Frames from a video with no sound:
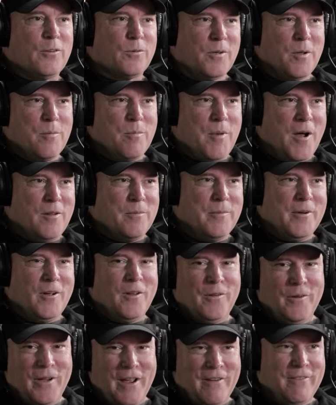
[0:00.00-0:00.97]
don't really bother me,
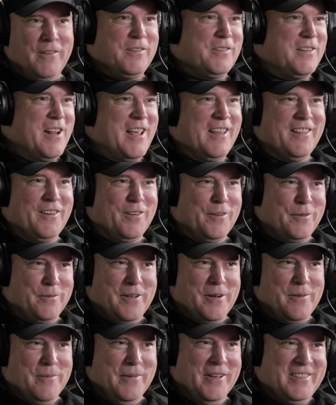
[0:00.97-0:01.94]
although every snake there is
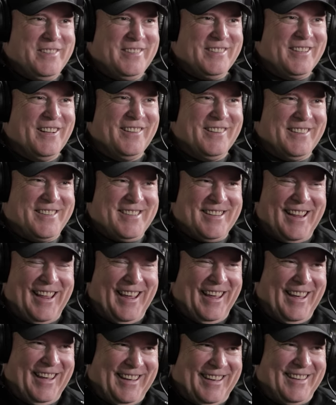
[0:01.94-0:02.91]
venomous. So it's
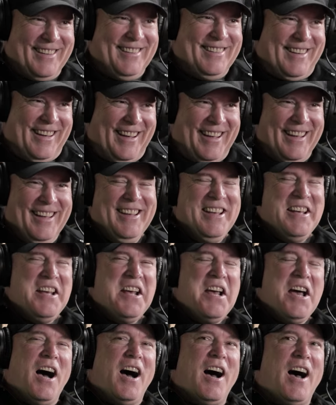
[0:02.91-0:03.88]
like, okay.
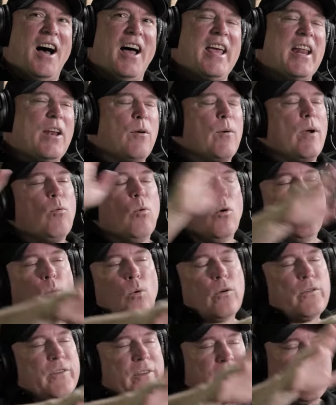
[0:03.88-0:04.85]
Anyway,
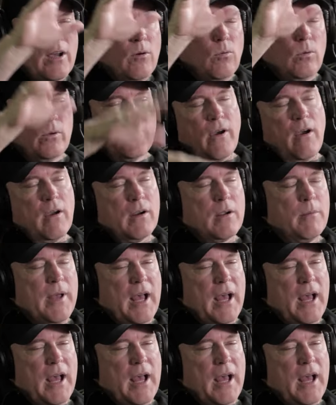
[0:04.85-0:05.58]
we'll sit down. We'll talk